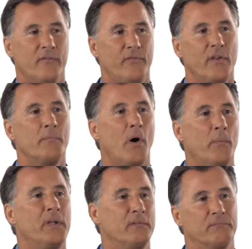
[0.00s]
For the
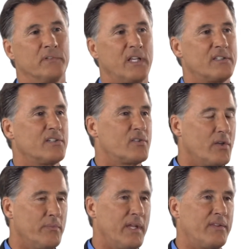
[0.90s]
moment, let's
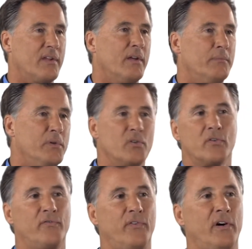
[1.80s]
assume that the
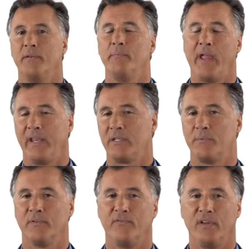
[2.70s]
mutual fund
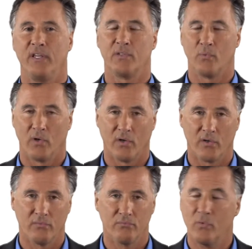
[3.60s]
management fees
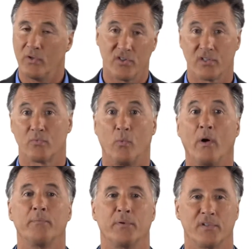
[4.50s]
were just
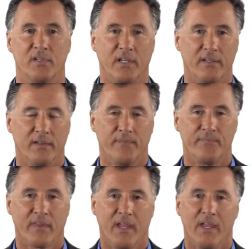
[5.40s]
1%.
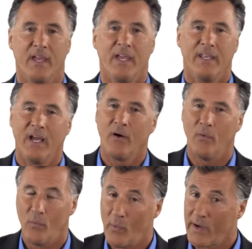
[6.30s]
Now,
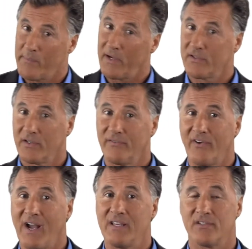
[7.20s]
what about your
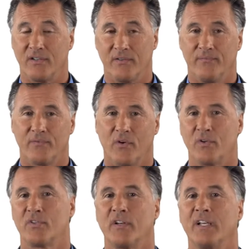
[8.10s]
advisor?
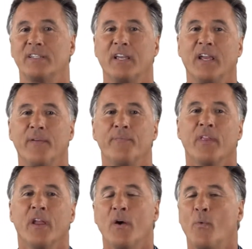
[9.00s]
Or should I say,
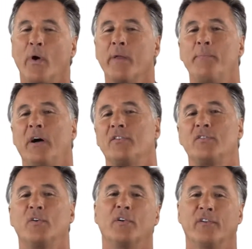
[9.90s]
what
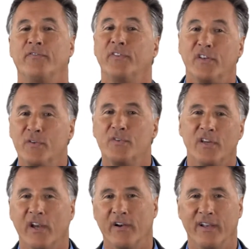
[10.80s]
about your
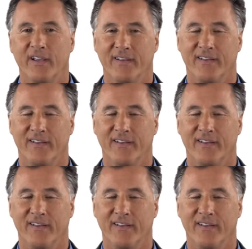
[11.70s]
fiduciary?